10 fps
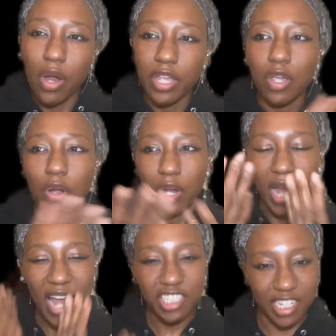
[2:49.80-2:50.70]
your
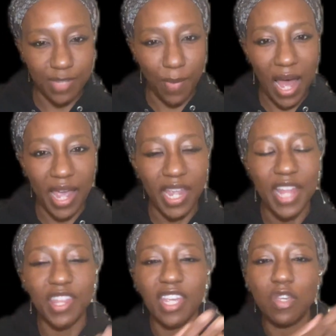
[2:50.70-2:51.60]
conscious mind,
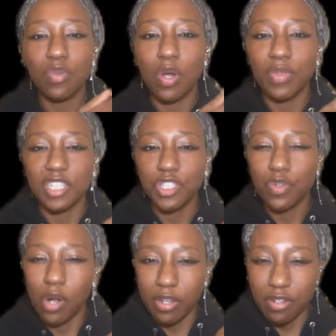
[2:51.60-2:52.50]
and then you know that
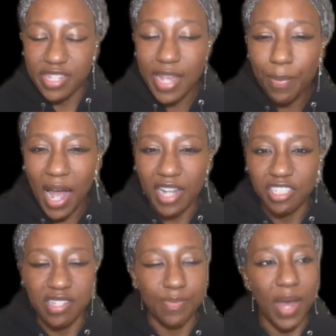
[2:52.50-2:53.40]
you are your
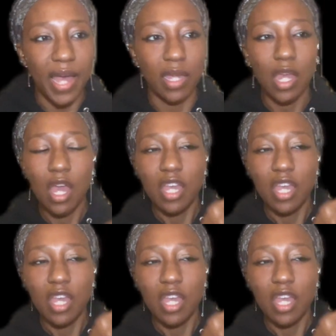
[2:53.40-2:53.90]
subconscious mind.